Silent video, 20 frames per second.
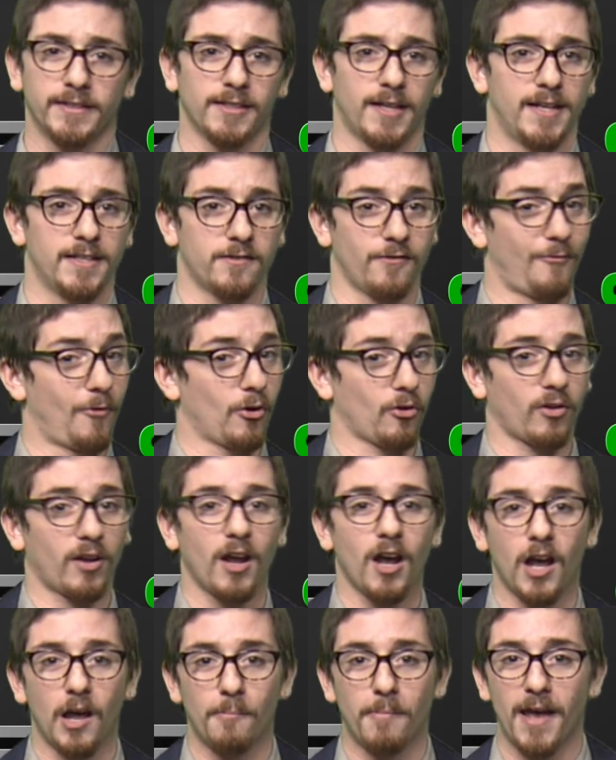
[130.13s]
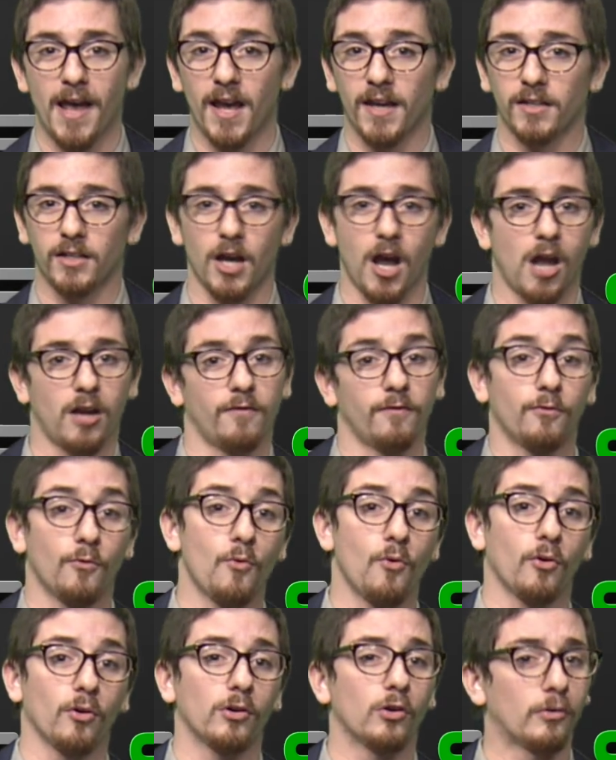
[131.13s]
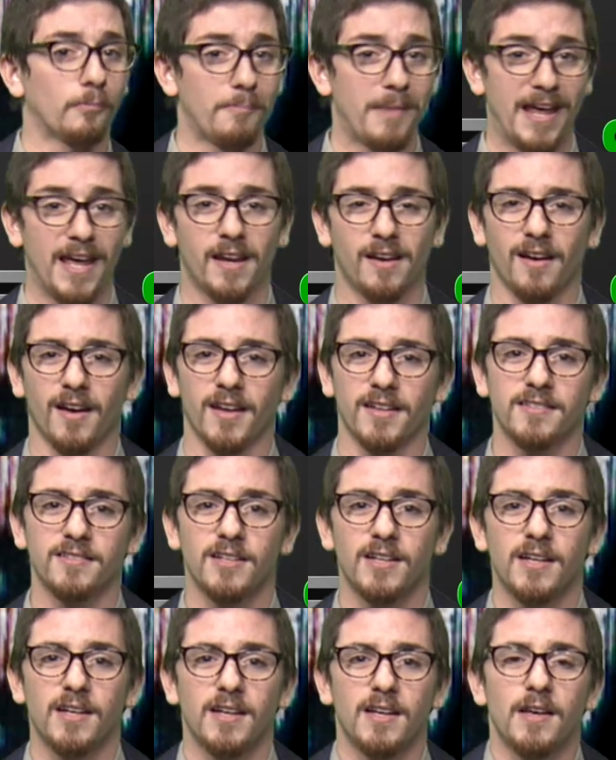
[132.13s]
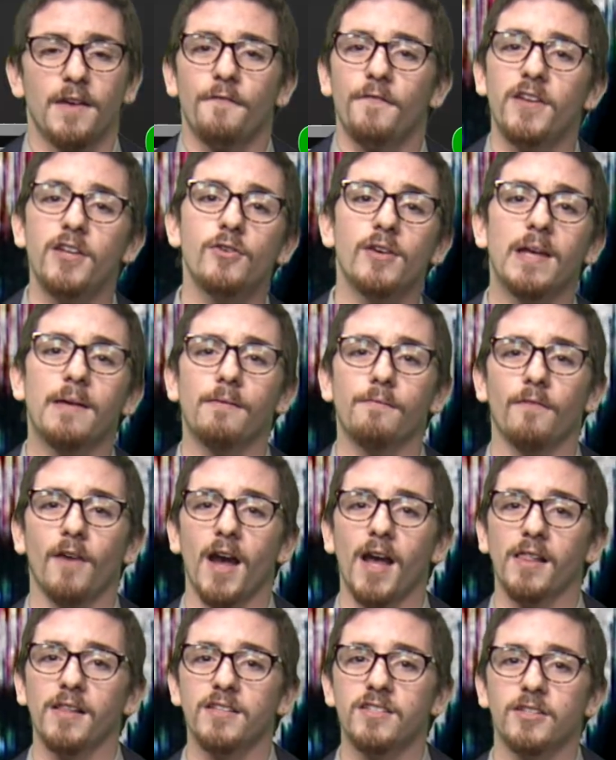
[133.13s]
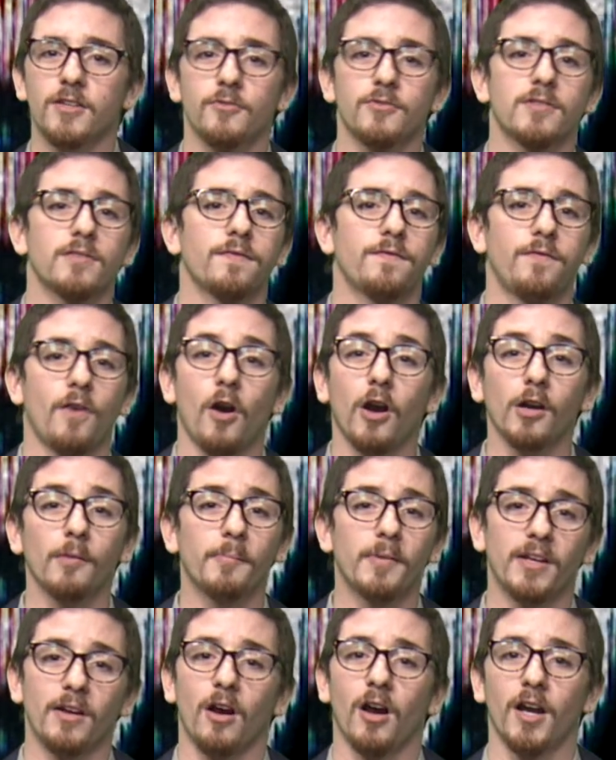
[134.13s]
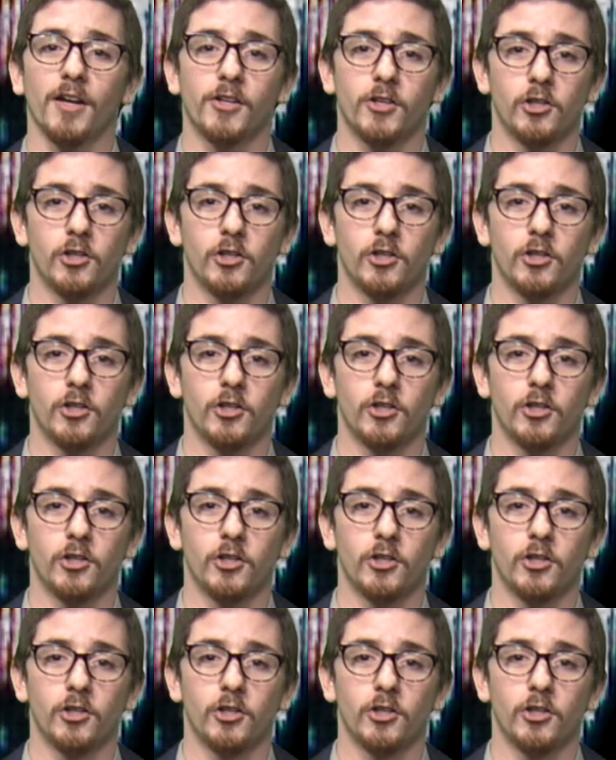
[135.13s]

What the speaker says: the lines of Mortal Kombat, God of War, or Manhunt. Video game violence goes far beyond